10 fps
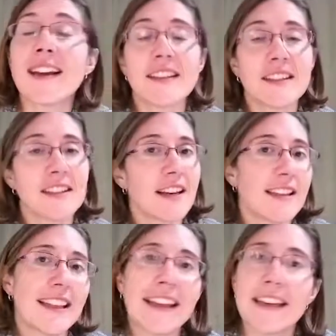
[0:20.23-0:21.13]
It's
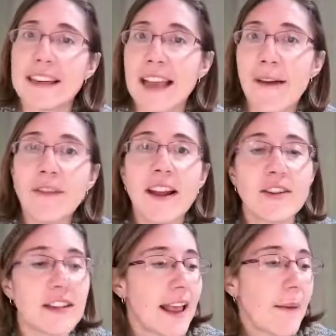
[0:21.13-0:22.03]
just that they didn't have
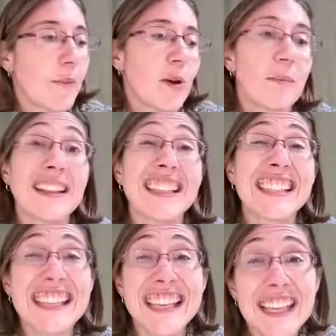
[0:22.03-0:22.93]
letters at that point, but the
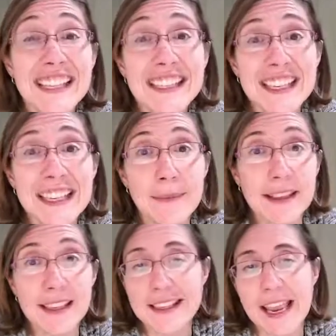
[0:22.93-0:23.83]
skill is going to
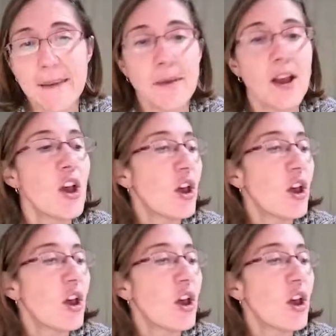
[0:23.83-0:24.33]
be the same.